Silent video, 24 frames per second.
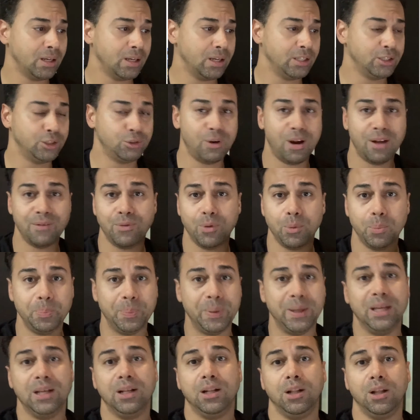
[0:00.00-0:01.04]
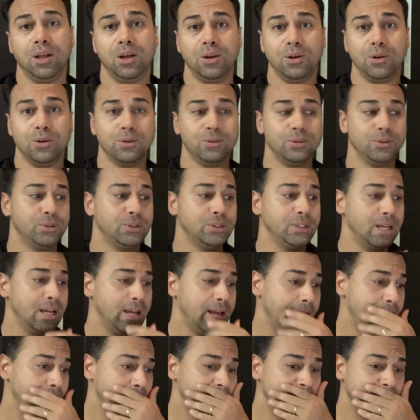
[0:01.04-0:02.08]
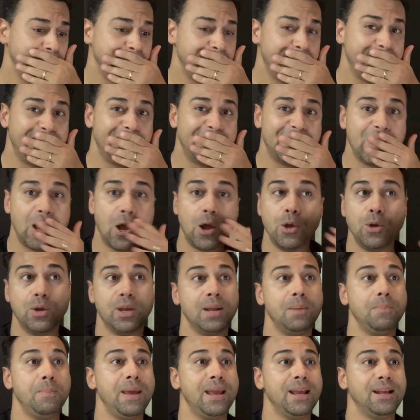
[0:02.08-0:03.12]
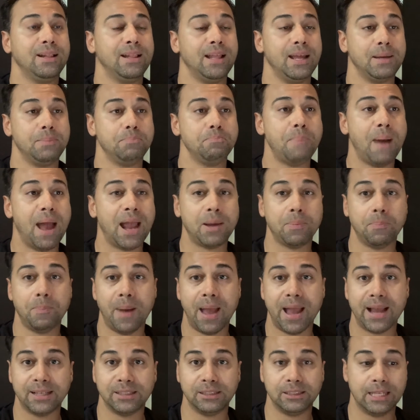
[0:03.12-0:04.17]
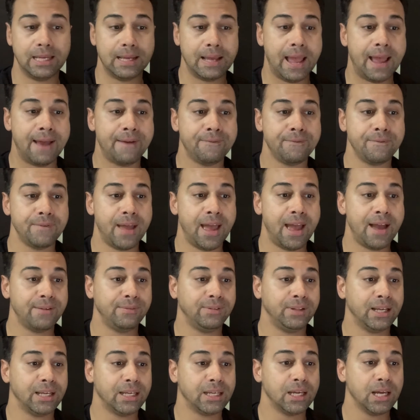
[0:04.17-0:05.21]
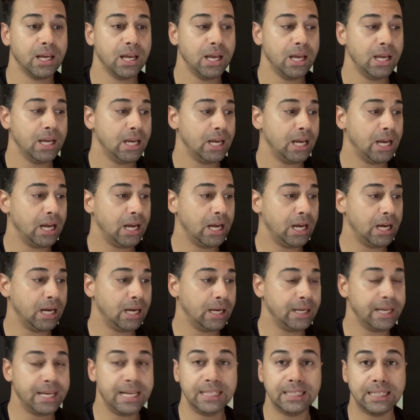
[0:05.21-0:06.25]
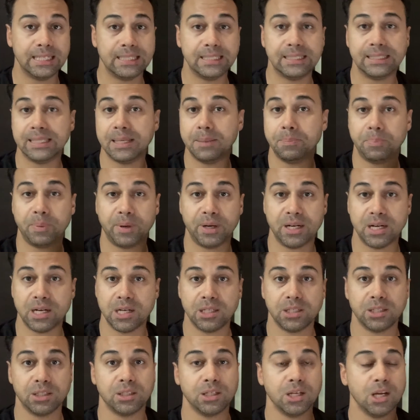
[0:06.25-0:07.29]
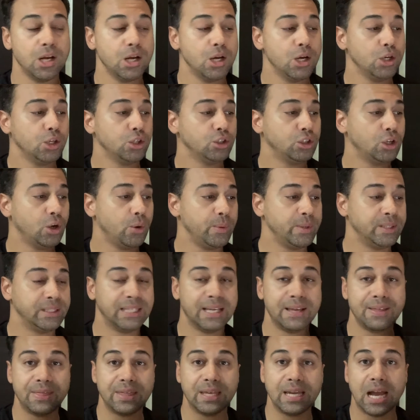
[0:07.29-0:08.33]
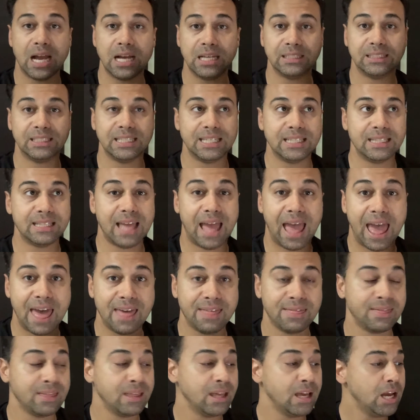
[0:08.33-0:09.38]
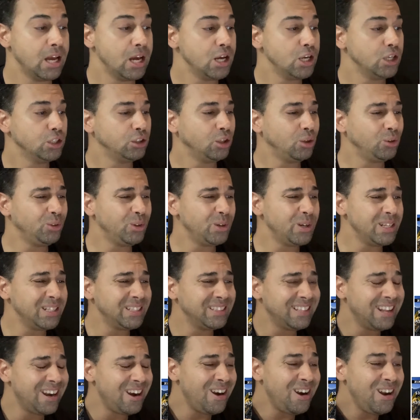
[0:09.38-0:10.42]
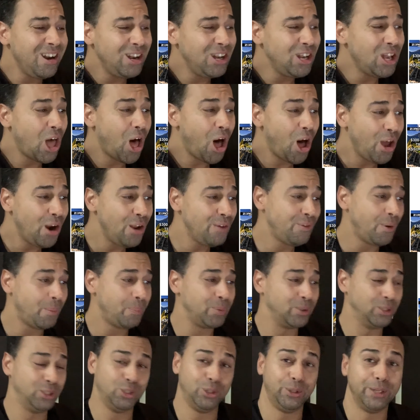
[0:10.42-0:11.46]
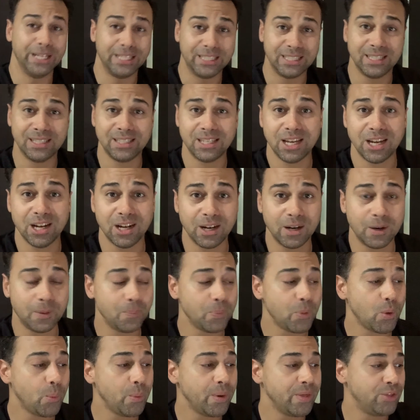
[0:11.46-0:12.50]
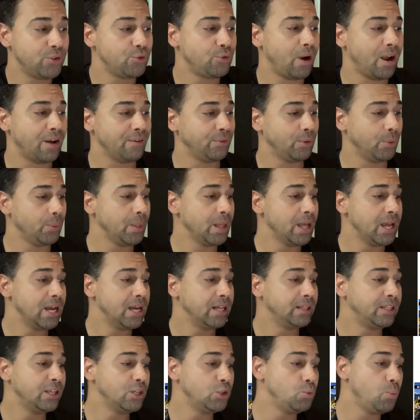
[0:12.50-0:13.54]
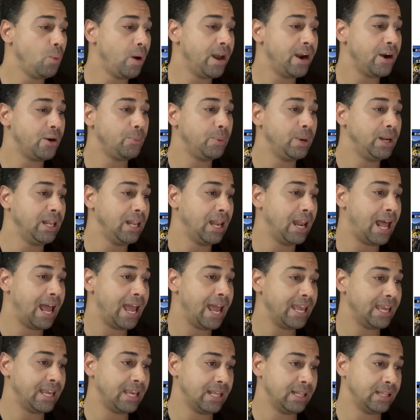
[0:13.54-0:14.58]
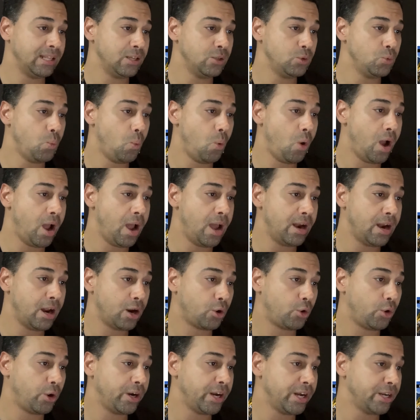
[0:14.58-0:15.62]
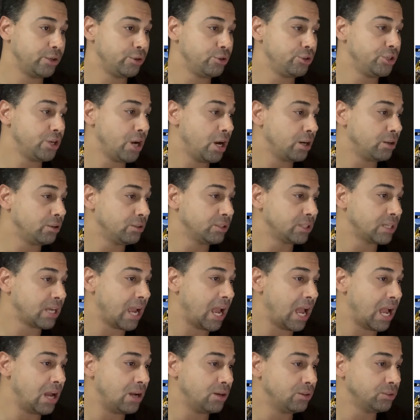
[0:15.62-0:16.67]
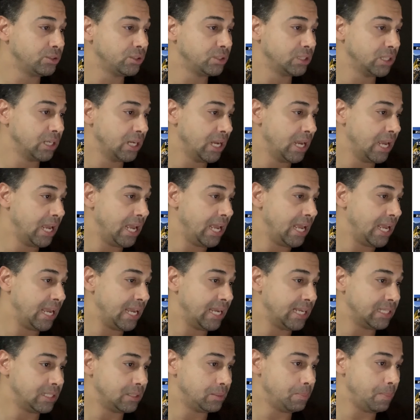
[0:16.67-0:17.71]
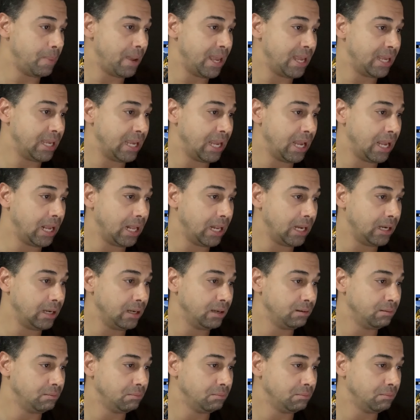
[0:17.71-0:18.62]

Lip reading: travel pillows. You can make like backpacks that have like hidden zippers, so it's anti-theft. So there are a lot of opportunities here with travel. This one I really like. This one, according to Jungle Scouts, it's making